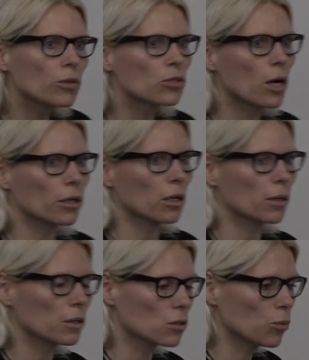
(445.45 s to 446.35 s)
We're talking
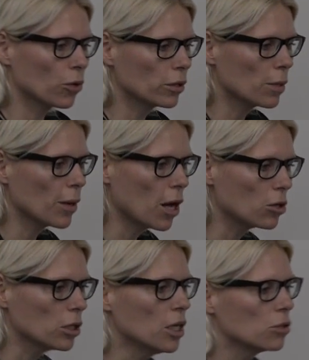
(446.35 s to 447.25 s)
at this point
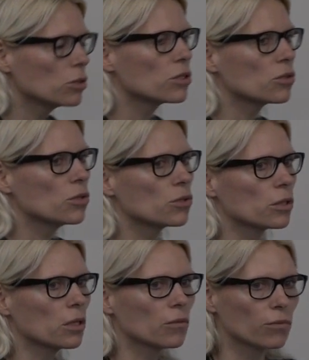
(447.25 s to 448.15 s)
about
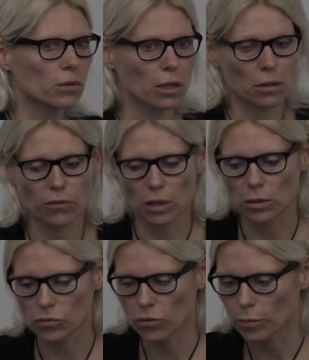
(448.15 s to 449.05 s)
synesthesia that
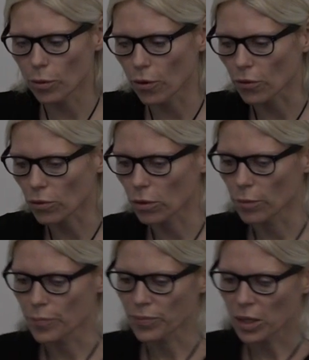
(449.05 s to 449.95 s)
develops from birth.
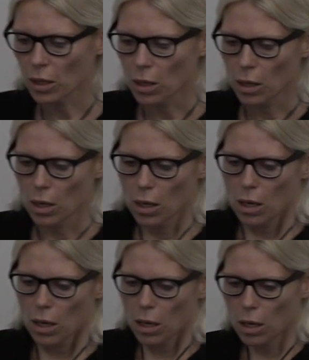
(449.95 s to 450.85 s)

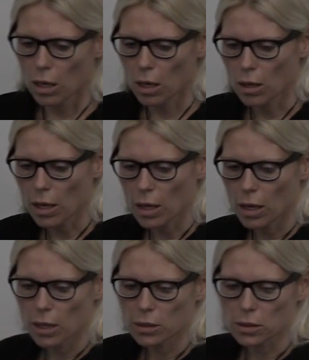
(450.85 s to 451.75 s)

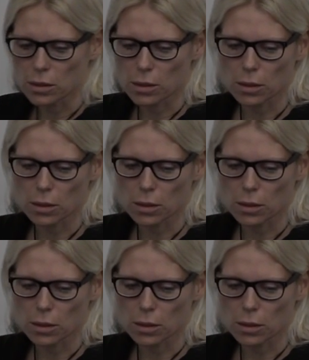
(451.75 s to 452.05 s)
And